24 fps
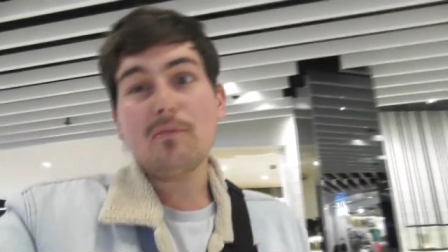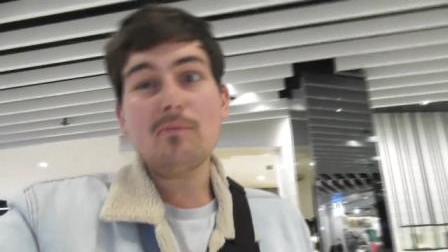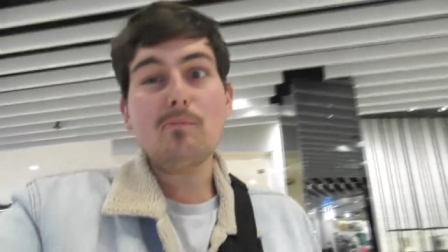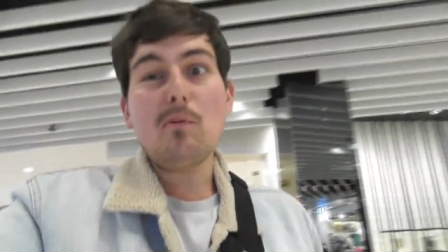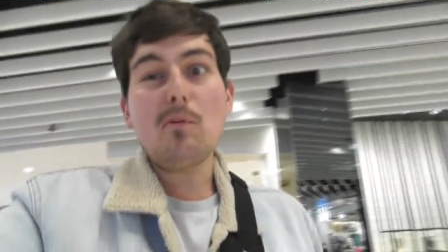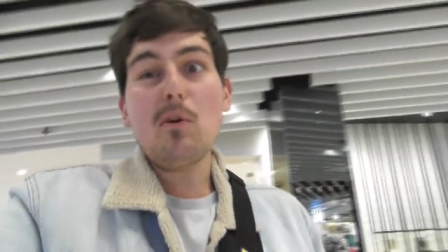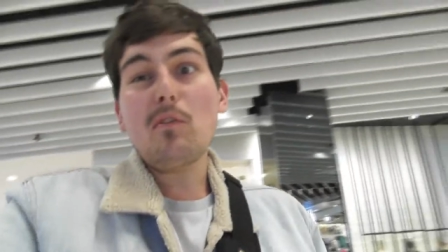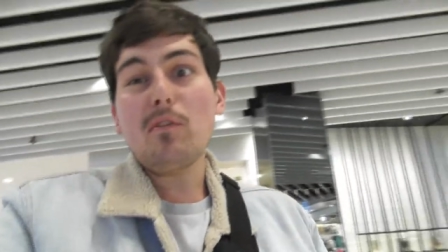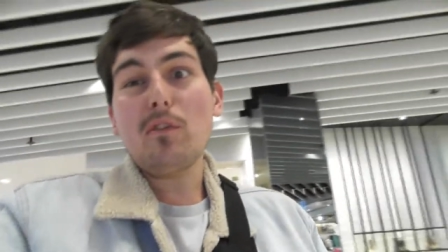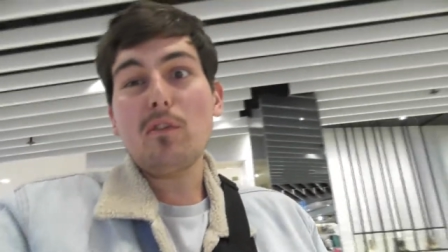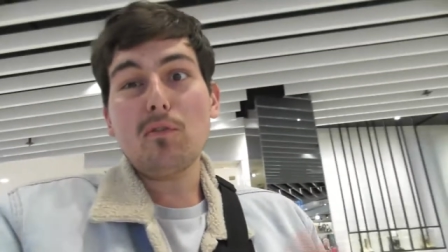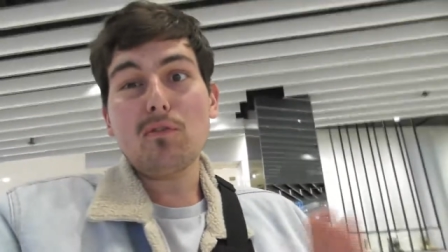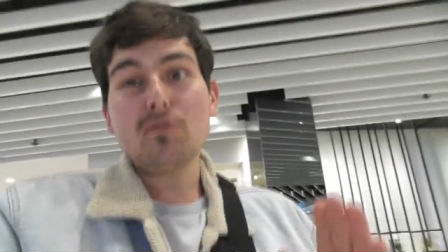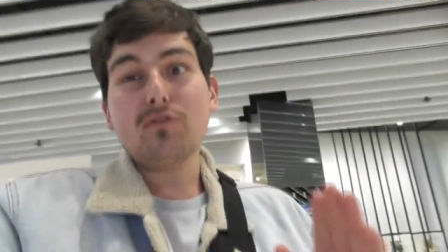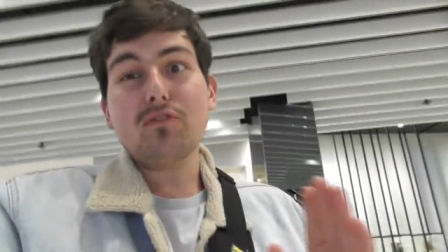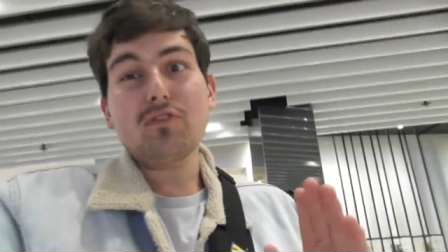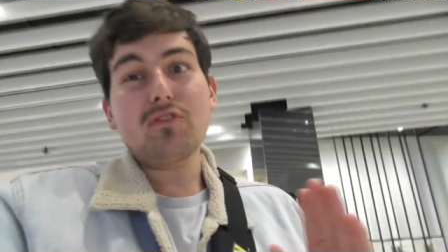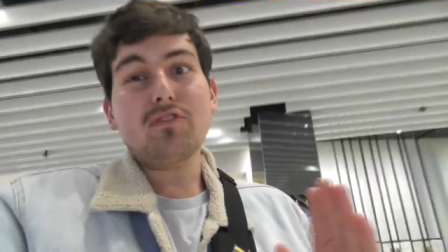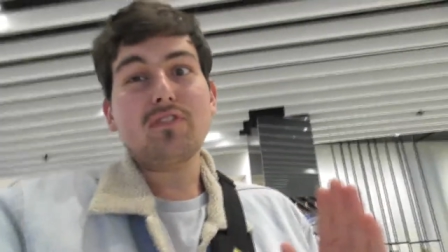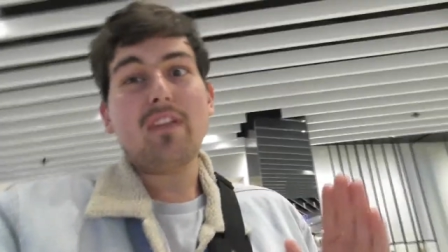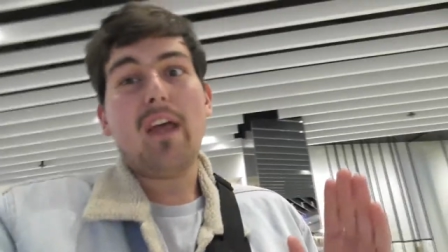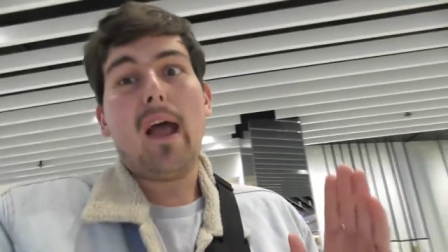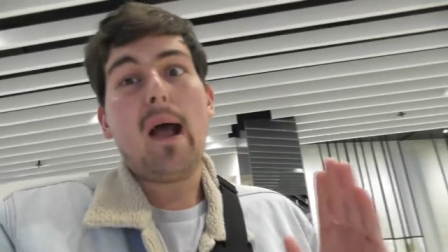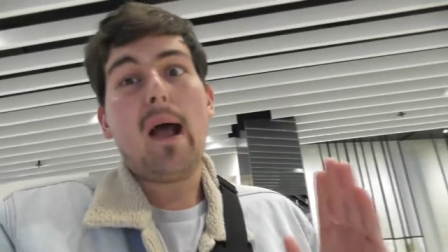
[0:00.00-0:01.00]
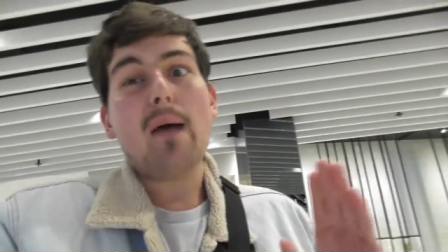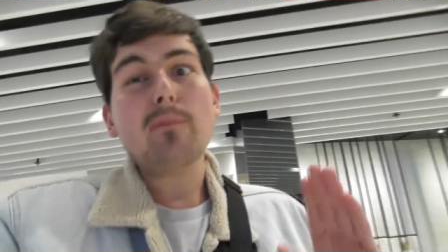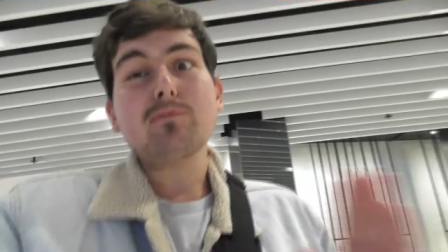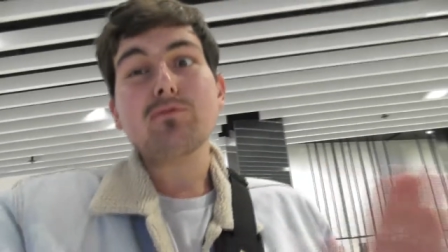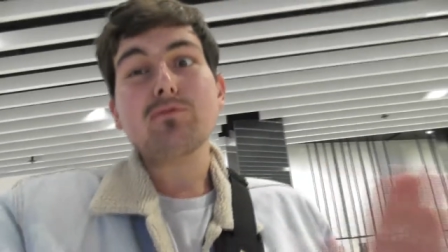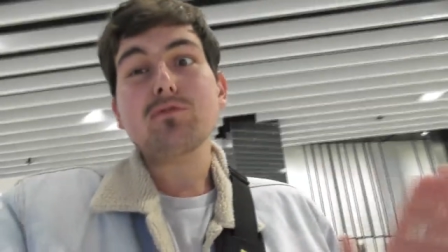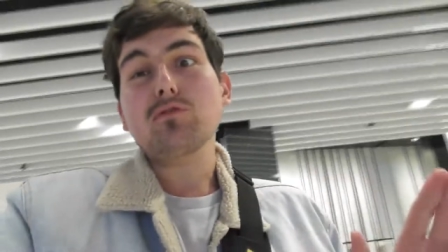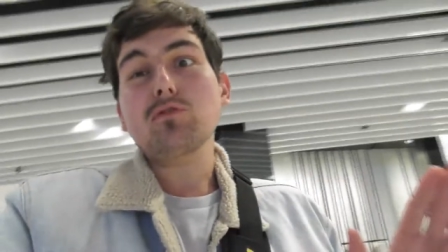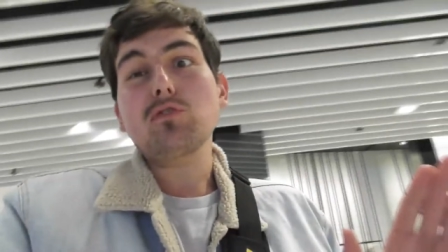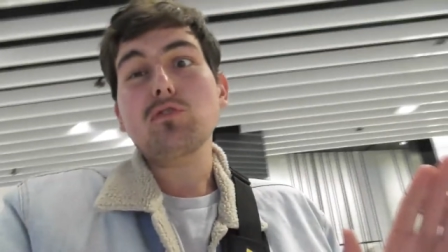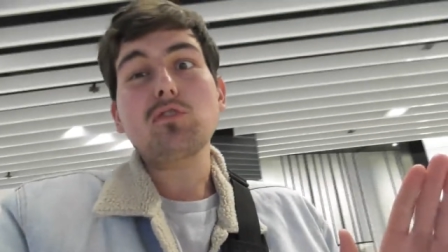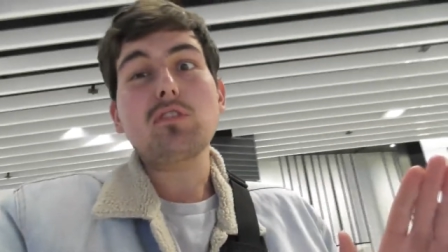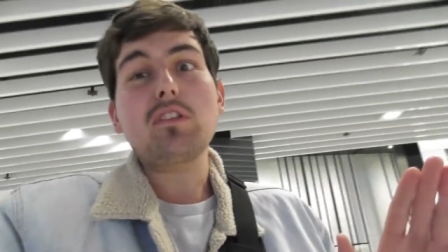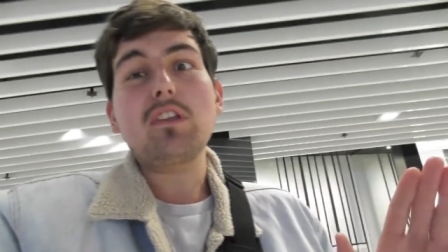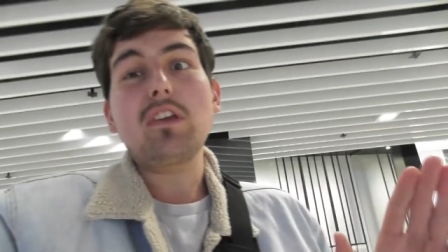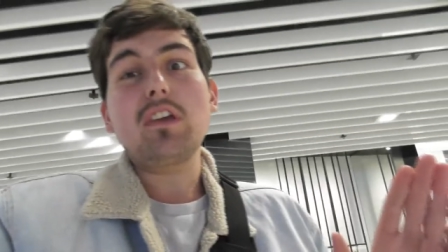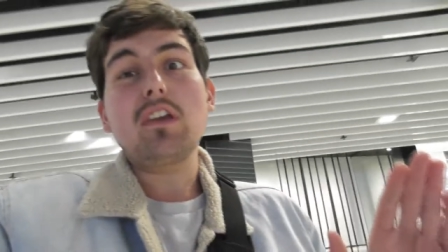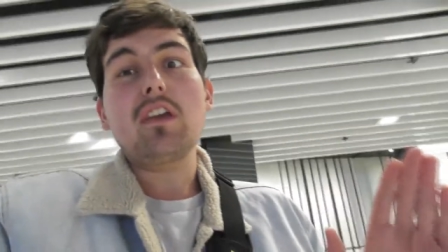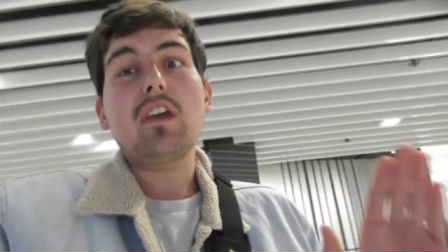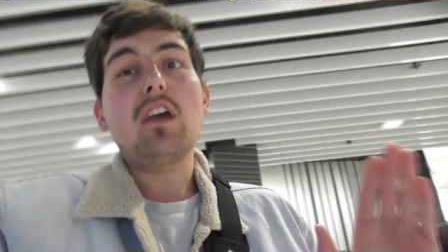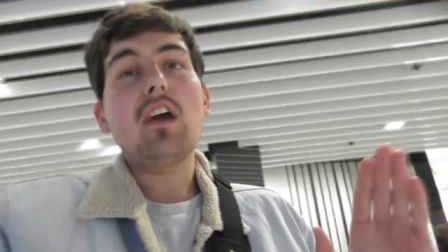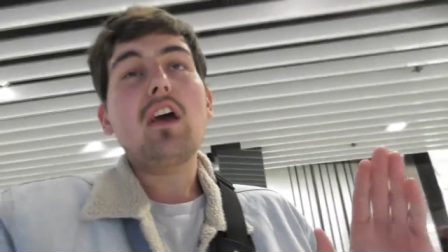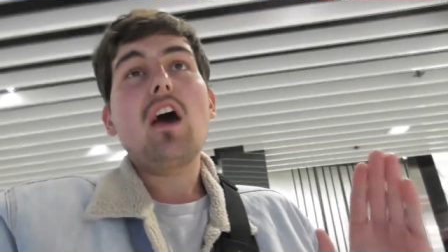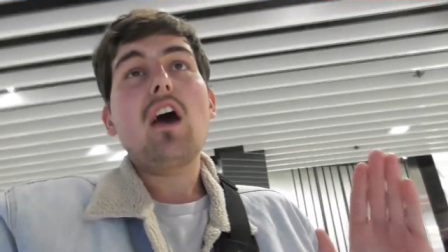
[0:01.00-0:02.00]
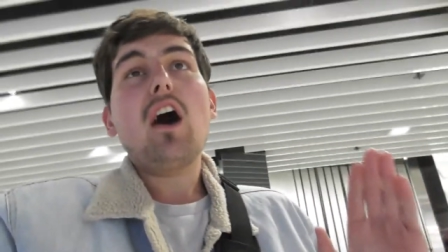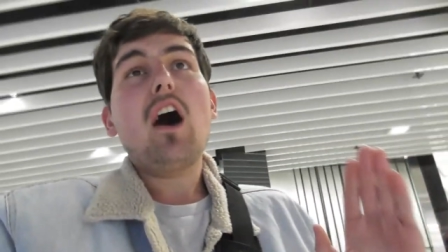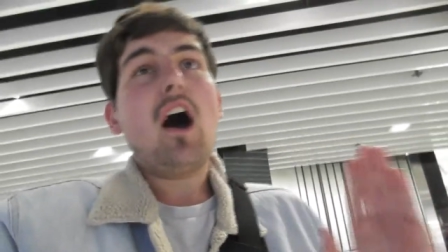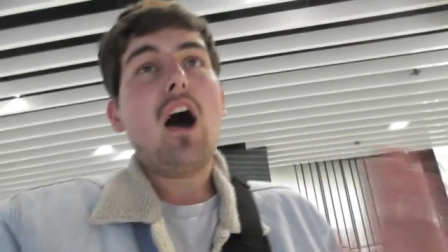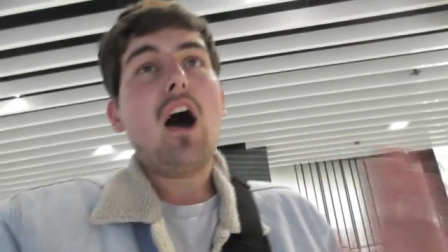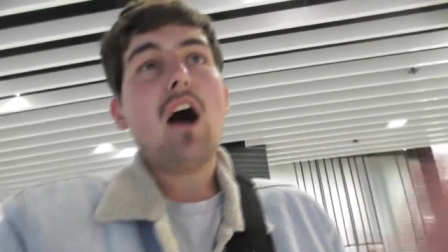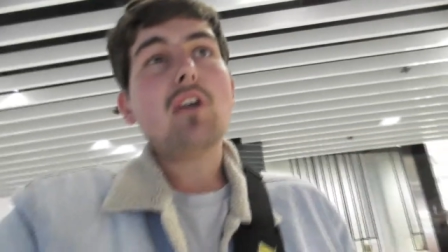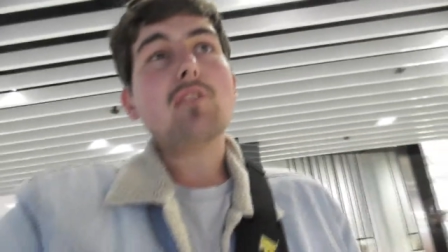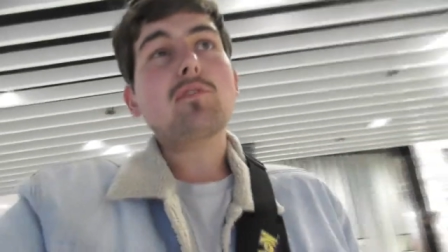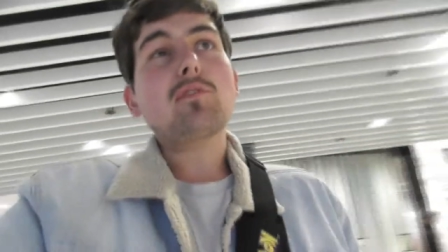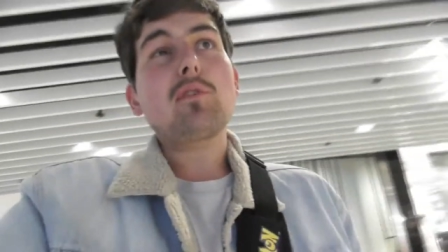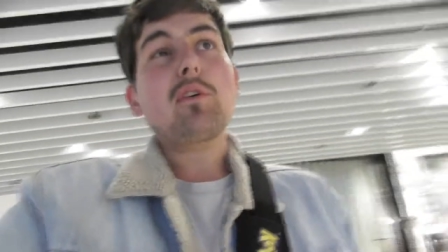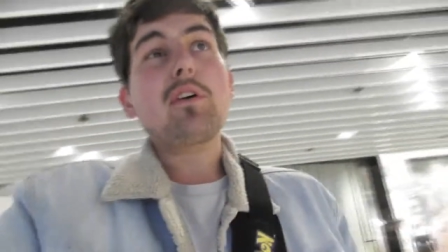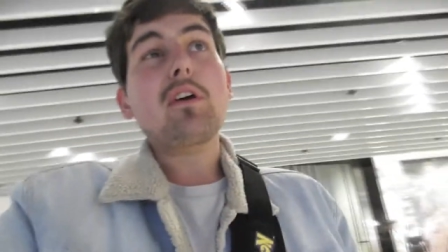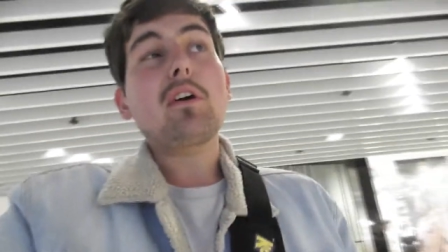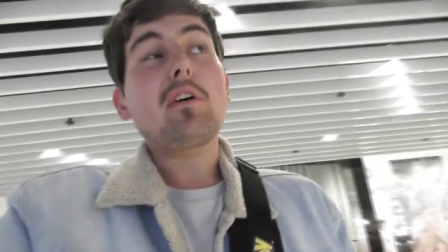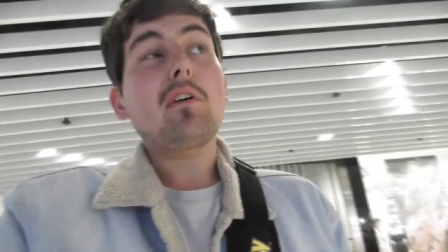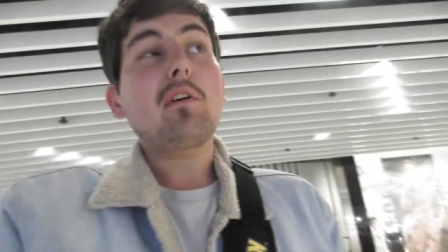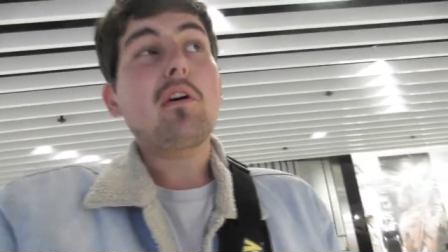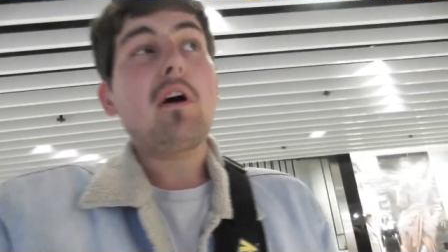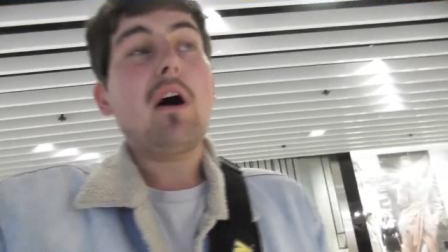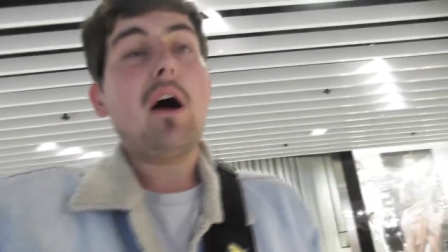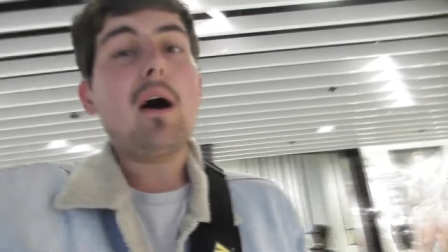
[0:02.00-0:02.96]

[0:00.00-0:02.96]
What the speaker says: movie was just absolutely unreal.